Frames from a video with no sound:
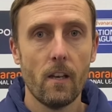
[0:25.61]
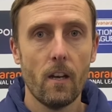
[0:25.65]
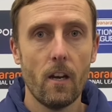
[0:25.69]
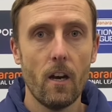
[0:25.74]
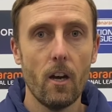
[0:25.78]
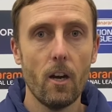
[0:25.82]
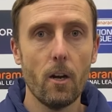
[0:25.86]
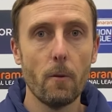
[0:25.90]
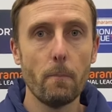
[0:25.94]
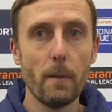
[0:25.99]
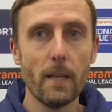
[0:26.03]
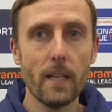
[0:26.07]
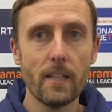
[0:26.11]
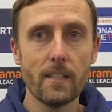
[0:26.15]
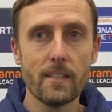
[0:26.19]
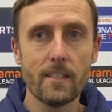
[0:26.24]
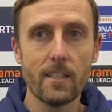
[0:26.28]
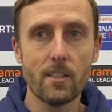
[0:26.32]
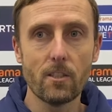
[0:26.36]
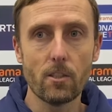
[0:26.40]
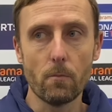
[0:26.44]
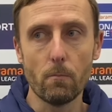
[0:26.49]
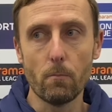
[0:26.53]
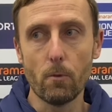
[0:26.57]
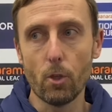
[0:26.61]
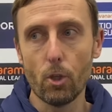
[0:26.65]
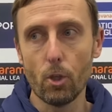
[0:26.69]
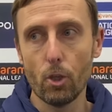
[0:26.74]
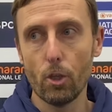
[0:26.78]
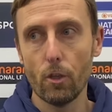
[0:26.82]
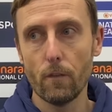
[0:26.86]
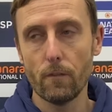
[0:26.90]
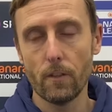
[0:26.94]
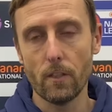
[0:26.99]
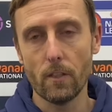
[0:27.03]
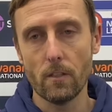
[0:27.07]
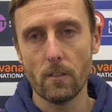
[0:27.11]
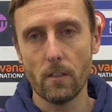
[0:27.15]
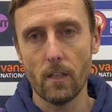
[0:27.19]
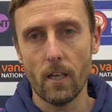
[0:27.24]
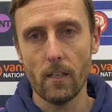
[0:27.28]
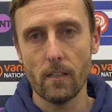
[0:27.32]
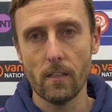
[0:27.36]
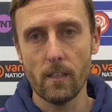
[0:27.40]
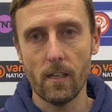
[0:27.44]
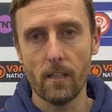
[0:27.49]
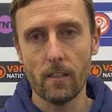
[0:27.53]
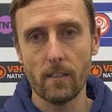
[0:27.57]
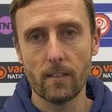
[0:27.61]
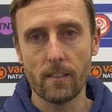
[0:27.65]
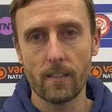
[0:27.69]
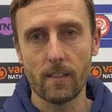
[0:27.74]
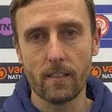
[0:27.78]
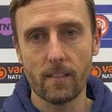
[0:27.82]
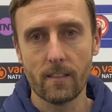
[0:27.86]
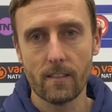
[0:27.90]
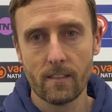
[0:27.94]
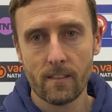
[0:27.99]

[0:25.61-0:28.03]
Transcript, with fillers: our ability to move and, and, and,